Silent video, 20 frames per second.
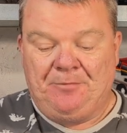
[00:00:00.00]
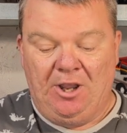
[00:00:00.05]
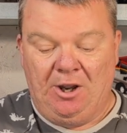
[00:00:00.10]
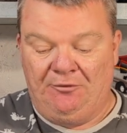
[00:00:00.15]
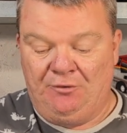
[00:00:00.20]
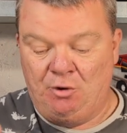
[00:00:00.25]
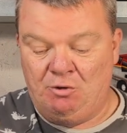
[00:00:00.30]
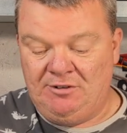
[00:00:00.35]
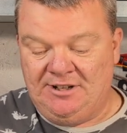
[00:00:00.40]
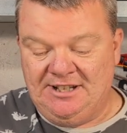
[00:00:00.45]

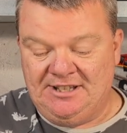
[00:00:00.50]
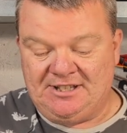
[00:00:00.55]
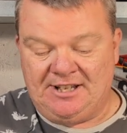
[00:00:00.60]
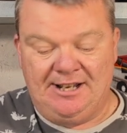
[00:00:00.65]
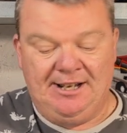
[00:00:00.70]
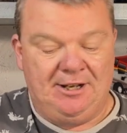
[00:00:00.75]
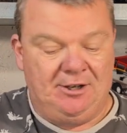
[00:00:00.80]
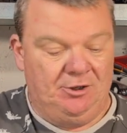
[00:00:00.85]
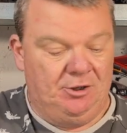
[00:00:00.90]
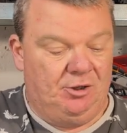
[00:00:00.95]
I've already
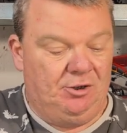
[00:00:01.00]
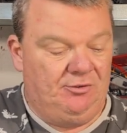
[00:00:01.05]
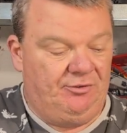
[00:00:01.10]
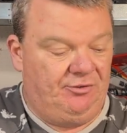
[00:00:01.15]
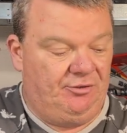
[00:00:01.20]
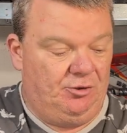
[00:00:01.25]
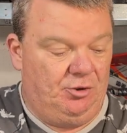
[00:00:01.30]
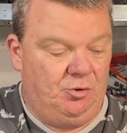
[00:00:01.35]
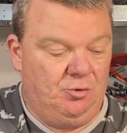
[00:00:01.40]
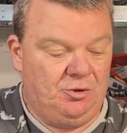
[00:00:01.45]
taken
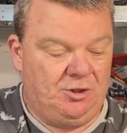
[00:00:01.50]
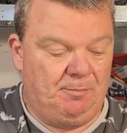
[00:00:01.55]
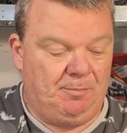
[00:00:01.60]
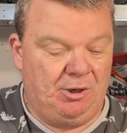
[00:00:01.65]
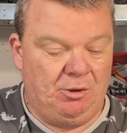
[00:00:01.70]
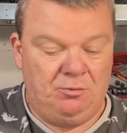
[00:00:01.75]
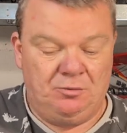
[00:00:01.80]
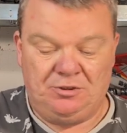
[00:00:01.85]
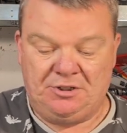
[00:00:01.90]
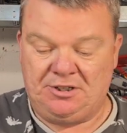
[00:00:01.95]
off all the
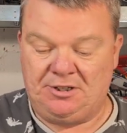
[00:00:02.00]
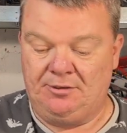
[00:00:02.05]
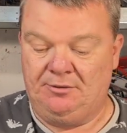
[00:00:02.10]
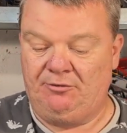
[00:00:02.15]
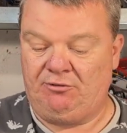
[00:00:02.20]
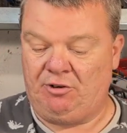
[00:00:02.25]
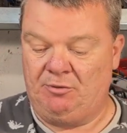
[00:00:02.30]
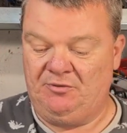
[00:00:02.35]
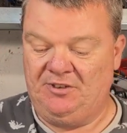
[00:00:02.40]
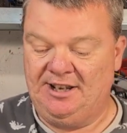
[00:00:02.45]
bolts
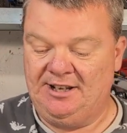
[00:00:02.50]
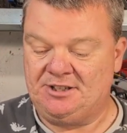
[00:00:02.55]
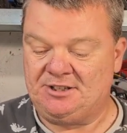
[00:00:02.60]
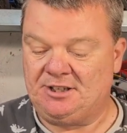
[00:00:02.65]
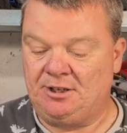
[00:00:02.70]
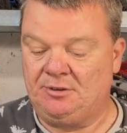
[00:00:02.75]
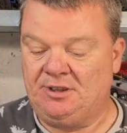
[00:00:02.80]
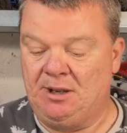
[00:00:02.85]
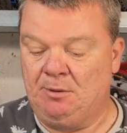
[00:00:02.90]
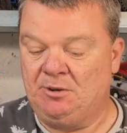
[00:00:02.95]
from this,
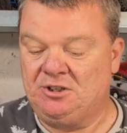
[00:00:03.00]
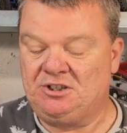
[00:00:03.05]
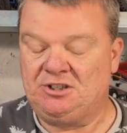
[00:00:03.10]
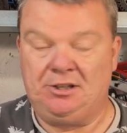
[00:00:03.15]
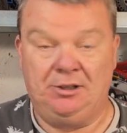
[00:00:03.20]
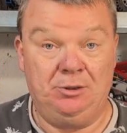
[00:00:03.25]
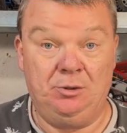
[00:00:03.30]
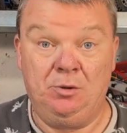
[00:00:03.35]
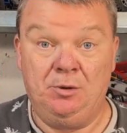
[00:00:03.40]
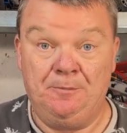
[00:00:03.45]
so there were
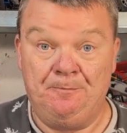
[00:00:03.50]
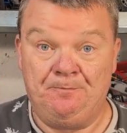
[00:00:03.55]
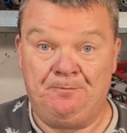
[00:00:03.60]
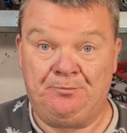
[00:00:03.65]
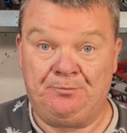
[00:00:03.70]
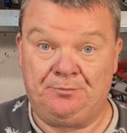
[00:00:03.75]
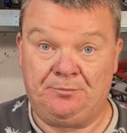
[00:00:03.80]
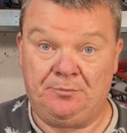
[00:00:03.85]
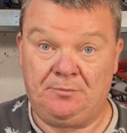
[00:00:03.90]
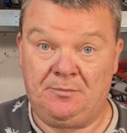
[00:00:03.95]
two
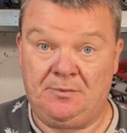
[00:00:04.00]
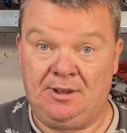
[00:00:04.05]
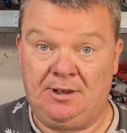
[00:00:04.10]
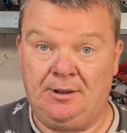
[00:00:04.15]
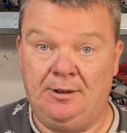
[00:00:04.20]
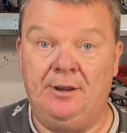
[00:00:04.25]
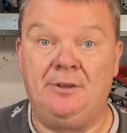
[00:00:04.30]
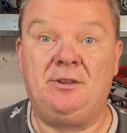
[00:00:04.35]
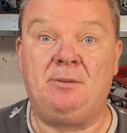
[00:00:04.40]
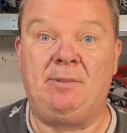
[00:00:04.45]

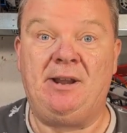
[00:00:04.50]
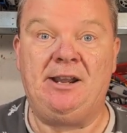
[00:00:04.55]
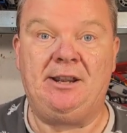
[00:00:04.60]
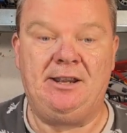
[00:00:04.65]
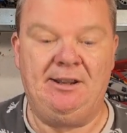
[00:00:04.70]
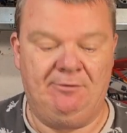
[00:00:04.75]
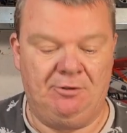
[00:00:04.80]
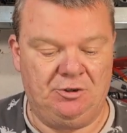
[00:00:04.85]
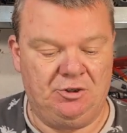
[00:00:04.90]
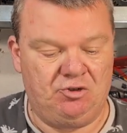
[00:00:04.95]
at the
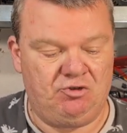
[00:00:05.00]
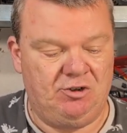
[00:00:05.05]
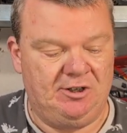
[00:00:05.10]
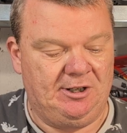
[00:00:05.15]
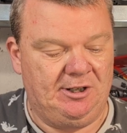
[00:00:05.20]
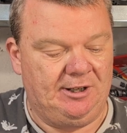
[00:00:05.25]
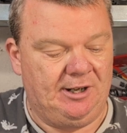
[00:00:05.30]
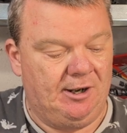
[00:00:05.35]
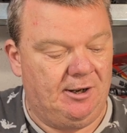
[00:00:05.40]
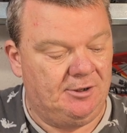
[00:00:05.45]
back here on the
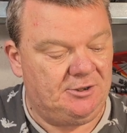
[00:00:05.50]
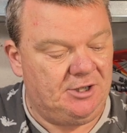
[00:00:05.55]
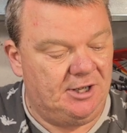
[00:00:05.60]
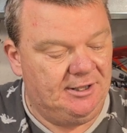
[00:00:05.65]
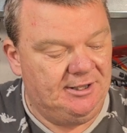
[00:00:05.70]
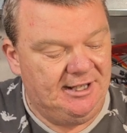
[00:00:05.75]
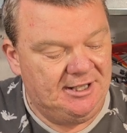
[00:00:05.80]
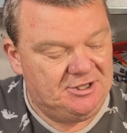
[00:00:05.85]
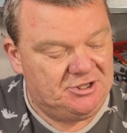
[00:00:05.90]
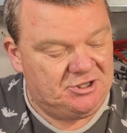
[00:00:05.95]
trigger guard,
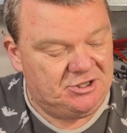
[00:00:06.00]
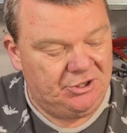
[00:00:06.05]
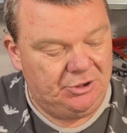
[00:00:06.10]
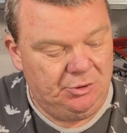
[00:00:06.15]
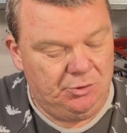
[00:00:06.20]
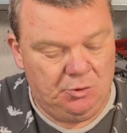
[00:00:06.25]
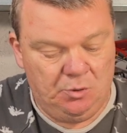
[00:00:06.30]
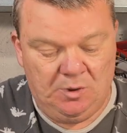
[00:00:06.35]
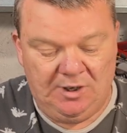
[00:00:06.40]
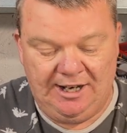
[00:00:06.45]
and there's
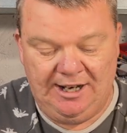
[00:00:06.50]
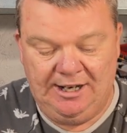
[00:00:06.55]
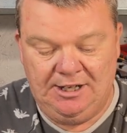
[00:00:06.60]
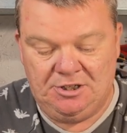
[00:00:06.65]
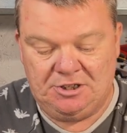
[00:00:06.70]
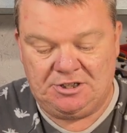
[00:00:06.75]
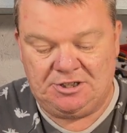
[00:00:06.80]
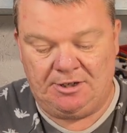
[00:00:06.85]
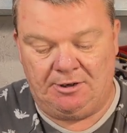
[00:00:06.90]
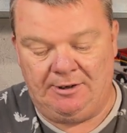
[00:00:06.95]
two
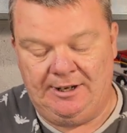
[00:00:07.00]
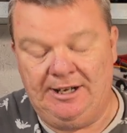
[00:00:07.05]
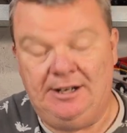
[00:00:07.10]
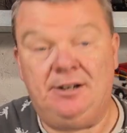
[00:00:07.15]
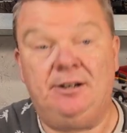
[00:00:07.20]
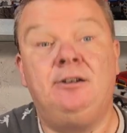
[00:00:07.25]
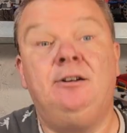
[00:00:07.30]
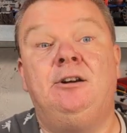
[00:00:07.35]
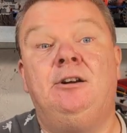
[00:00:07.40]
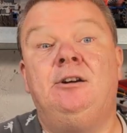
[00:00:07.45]
each
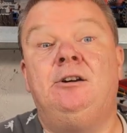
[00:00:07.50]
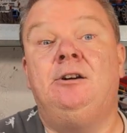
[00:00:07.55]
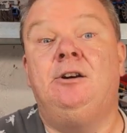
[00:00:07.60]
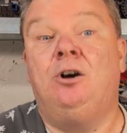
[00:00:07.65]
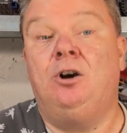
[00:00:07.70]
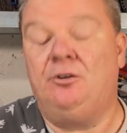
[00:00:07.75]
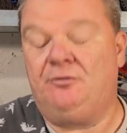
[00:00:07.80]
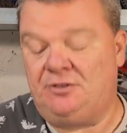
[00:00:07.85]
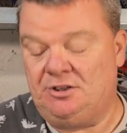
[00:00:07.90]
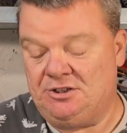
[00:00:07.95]
side
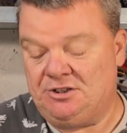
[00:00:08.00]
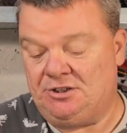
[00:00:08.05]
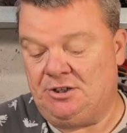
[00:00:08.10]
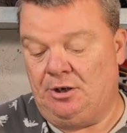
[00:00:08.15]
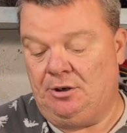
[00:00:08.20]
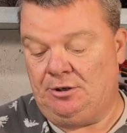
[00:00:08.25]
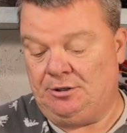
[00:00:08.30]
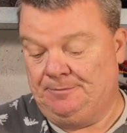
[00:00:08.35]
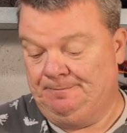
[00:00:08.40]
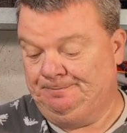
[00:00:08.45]
of the
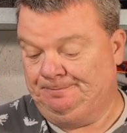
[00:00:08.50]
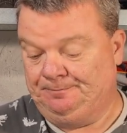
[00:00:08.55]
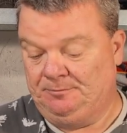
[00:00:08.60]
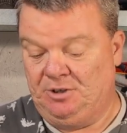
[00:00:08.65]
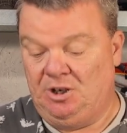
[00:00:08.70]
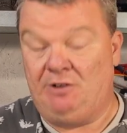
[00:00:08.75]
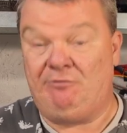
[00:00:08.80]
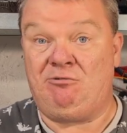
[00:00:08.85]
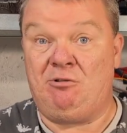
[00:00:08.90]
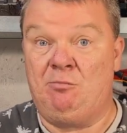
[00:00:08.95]
stock.
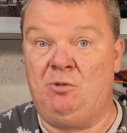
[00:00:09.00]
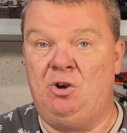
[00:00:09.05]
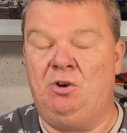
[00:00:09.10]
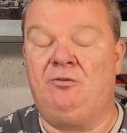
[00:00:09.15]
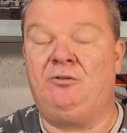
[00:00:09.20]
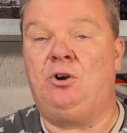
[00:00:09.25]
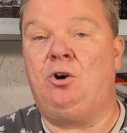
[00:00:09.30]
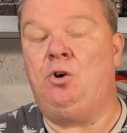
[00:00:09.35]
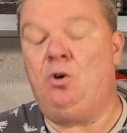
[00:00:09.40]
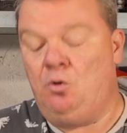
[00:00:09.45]
I've
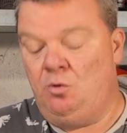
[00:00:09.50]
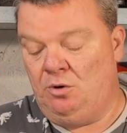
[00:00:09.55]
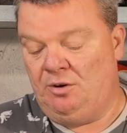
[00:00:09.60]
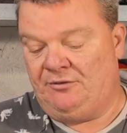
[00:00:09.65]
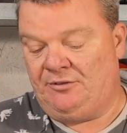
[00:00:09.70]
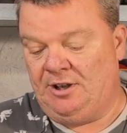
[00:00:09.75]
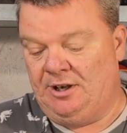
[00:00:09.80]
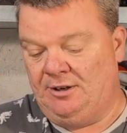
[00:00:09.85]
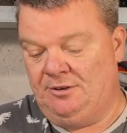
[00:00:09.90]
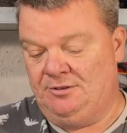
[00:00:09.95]
removed all
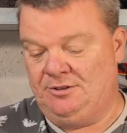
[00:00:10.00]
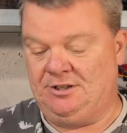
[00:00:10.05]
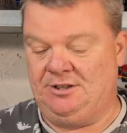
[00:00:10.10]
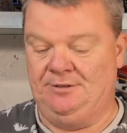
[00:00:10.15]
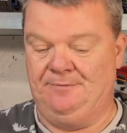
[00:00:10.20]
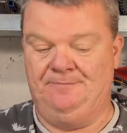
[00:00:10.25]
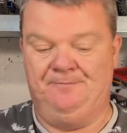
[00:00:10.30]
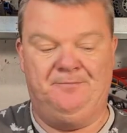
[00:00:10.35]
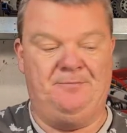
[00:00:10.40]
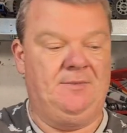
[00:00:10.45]
of those
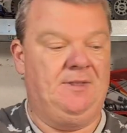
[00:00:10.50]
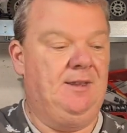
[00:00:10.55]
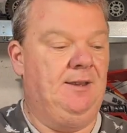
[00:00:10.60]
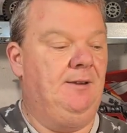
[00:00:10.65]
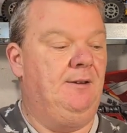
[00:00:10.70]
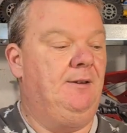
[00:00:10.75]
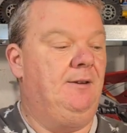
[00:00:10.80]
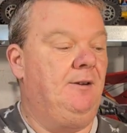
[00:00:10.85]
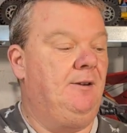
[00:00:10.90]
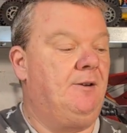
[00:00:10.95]

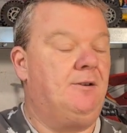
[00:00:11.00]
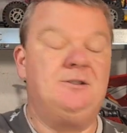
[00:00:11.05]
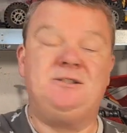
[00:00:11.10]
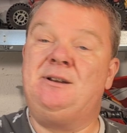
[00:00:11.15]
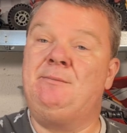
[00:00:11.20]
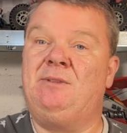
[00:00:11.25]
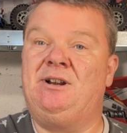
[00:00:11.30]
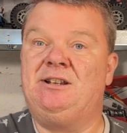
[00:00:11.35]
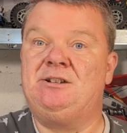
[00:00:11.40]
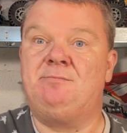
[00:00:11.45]

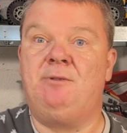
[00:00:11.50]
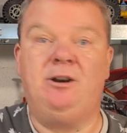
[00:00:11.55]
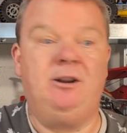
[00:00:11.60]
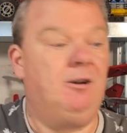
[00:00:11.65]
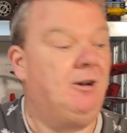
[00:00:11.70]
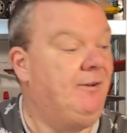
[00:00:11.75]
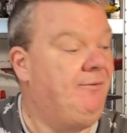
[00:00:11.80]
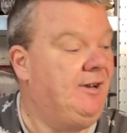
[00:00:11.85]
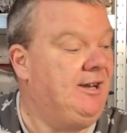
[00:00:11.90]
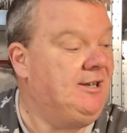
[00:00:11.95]
because it makes my
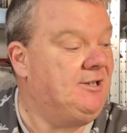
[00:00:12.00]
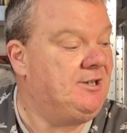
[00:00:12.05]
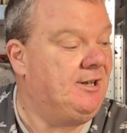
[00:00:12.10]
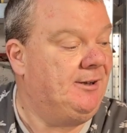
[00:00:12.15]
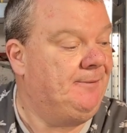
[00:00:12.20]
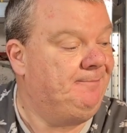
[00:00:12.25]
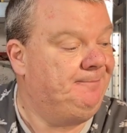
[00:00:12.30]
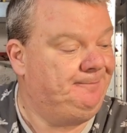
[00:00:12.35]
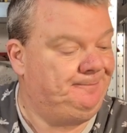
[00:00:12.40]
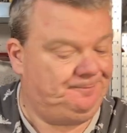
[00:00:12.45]
life
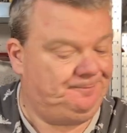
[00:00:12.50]
easier.